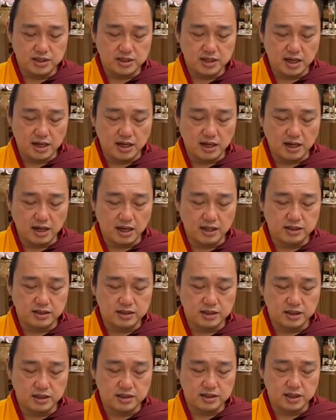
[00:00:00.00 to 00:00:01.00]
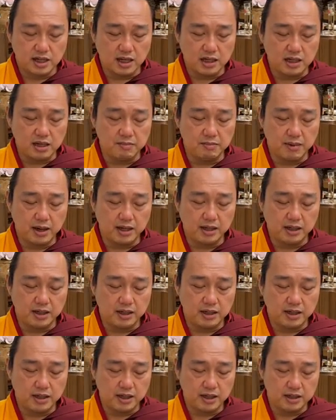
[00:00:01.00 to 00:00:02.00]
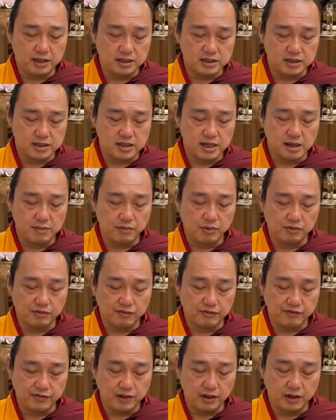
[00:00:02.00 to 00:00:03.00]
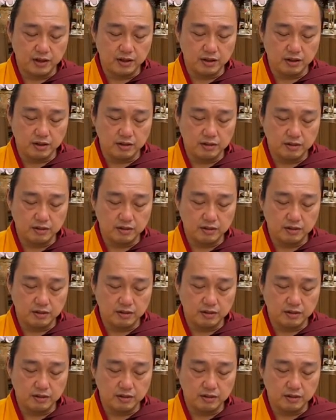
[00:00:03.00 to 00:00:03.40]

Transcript: and answers are demanded at a snap of a finger?